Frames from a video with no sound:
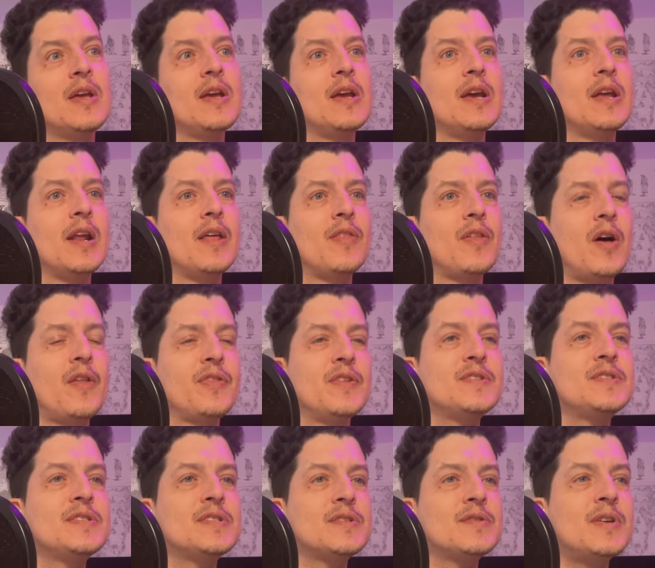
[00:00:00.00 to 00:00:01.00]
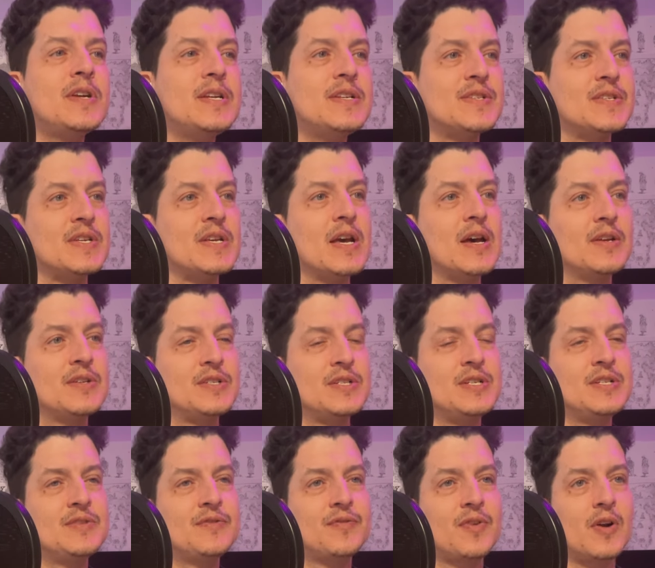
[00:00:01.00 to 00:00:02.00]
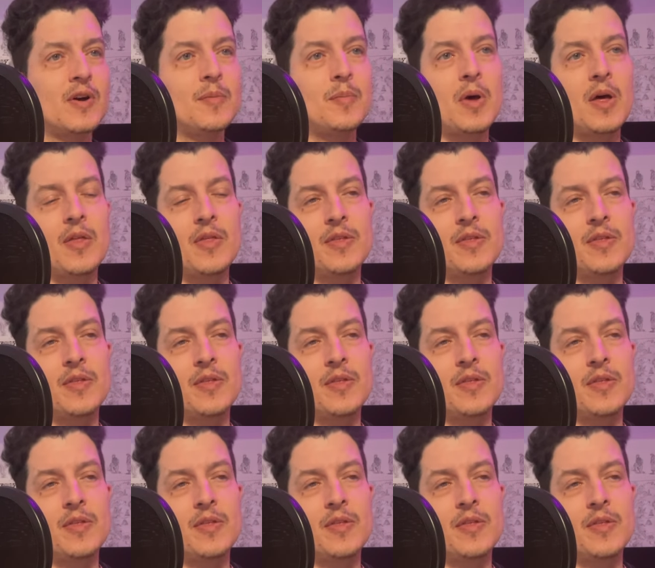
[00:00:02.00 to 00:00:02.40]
And I thought, this is crazy. She's from